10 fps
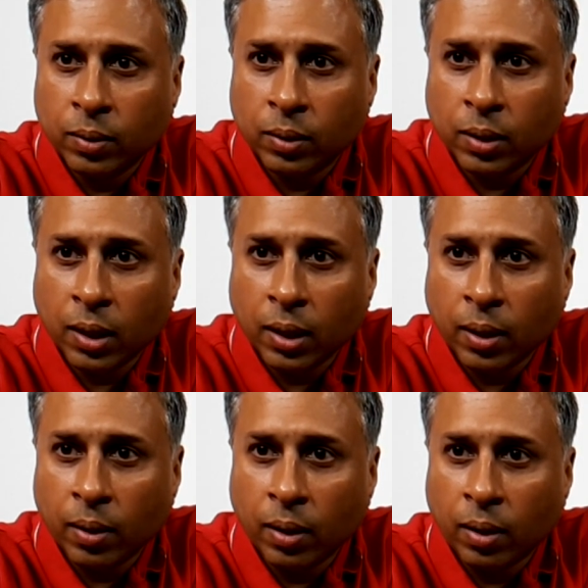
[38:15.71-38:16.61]

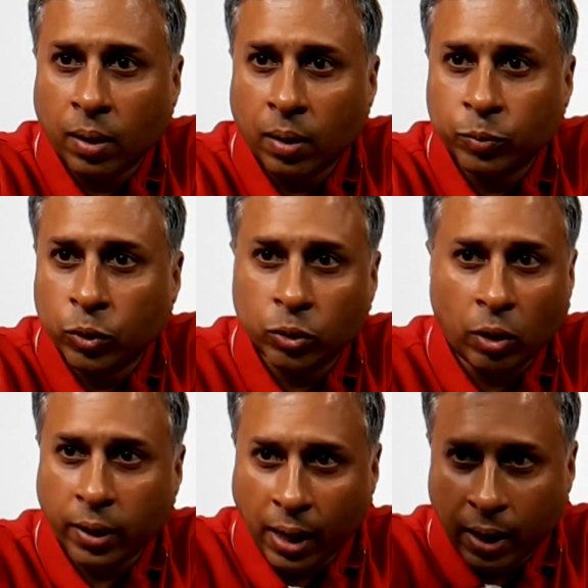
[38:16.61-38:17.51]
Okay, so
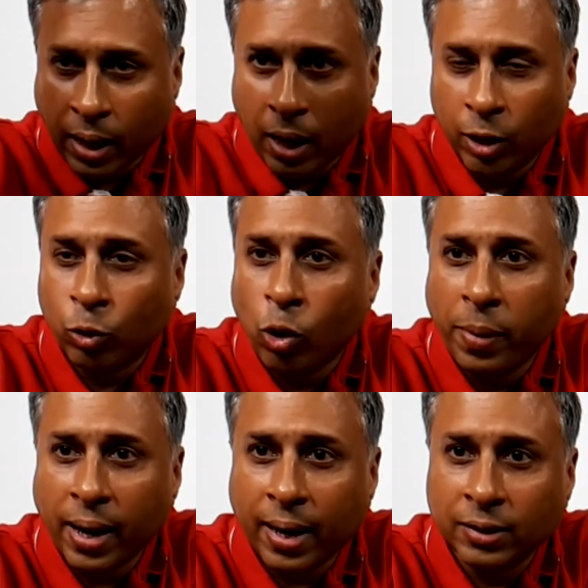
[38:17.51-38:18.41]
sorry, I can't go
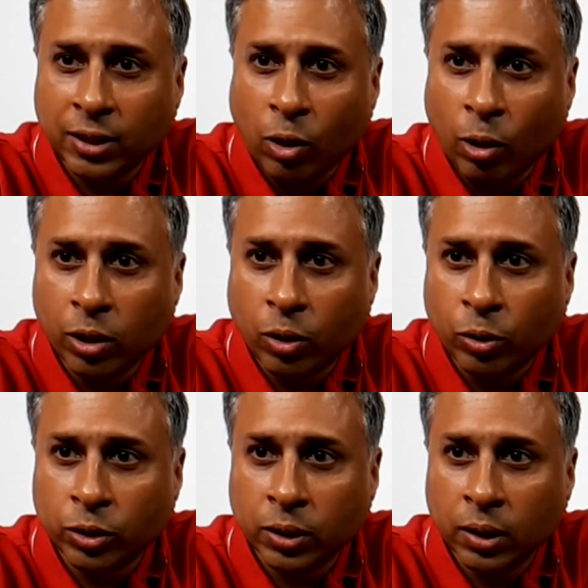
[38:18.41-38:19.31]
back and check all the
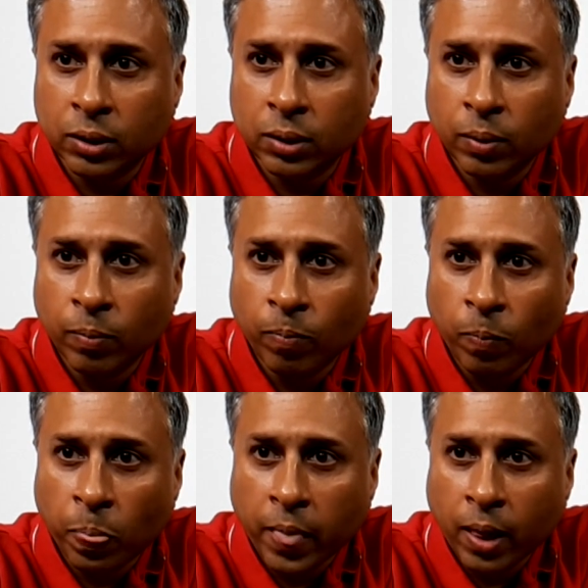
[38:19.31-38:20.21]
questions.
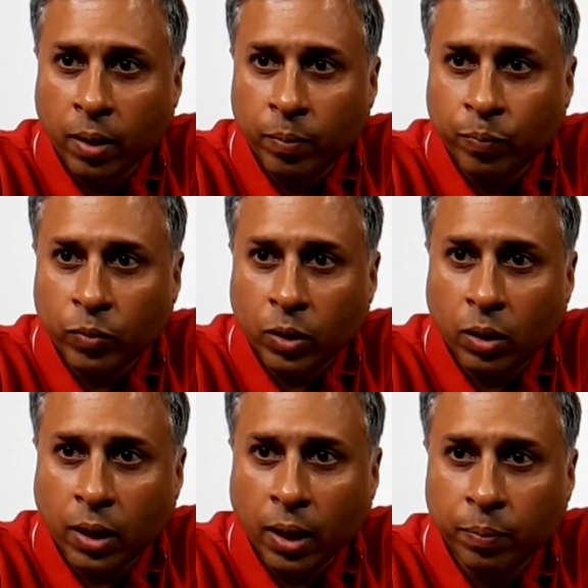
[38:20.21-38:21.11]

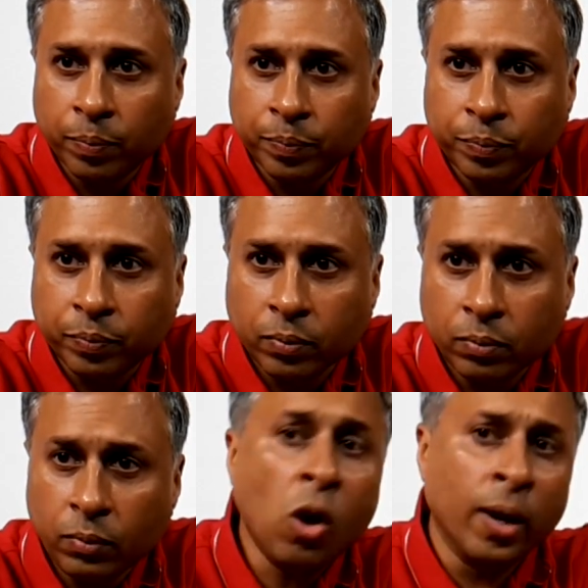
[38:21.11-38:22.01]
Okay.
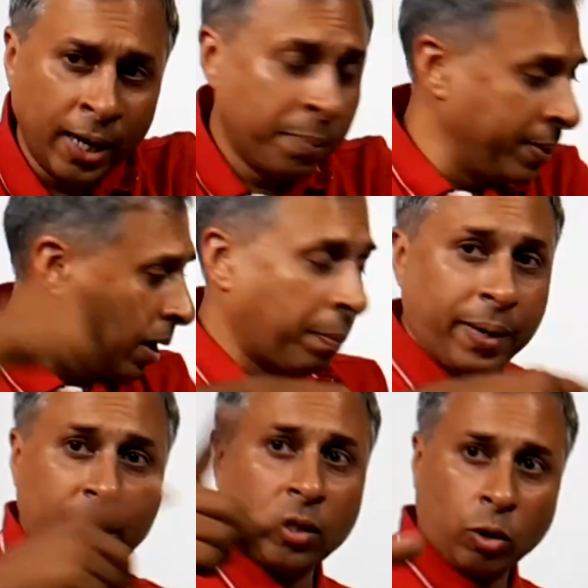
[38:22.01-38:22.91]
Okay, let me
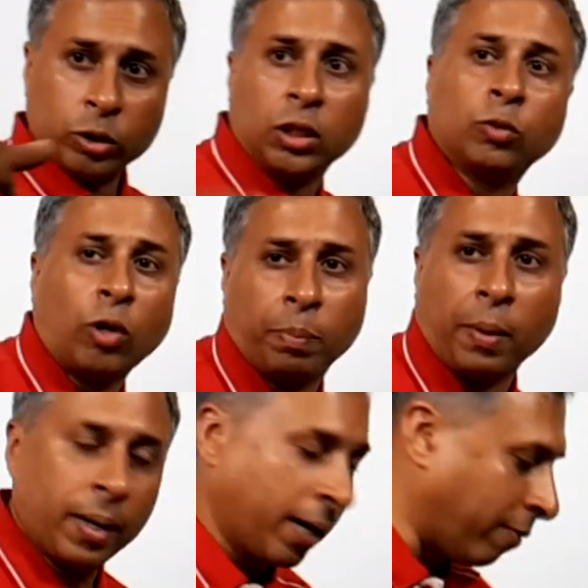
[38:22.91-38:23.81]
complete the questions what
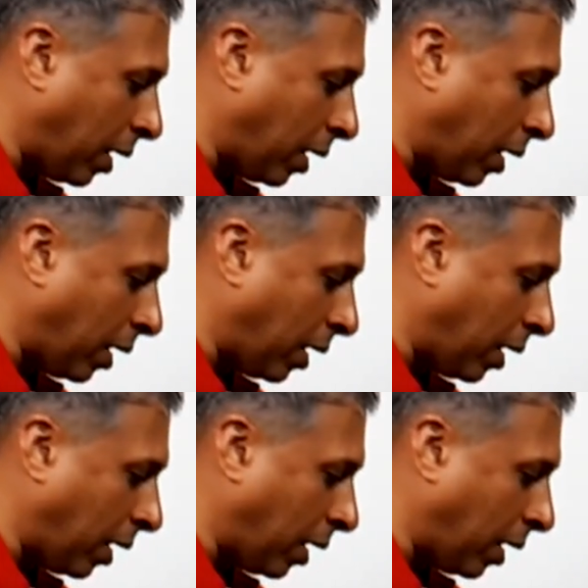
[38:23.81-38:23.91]
people have